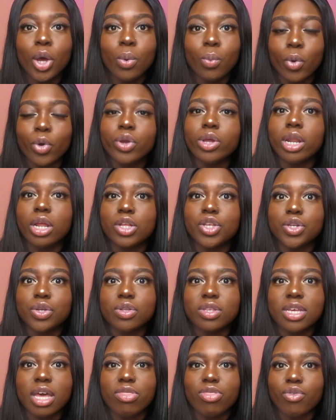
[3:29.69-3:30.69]
what you need to do
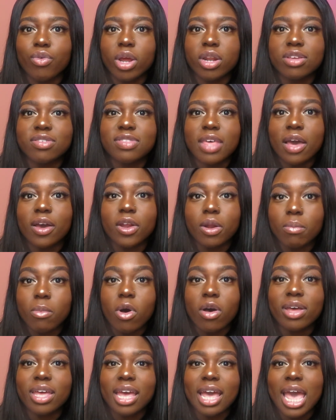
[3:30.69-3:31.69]
to get the grade, because they're gonna
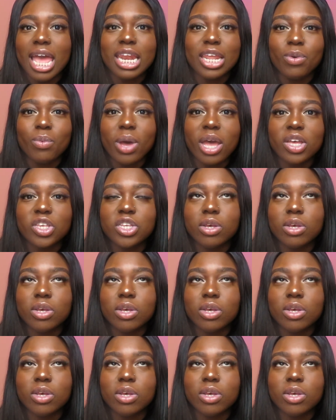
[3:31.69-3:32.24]
mark it anyway.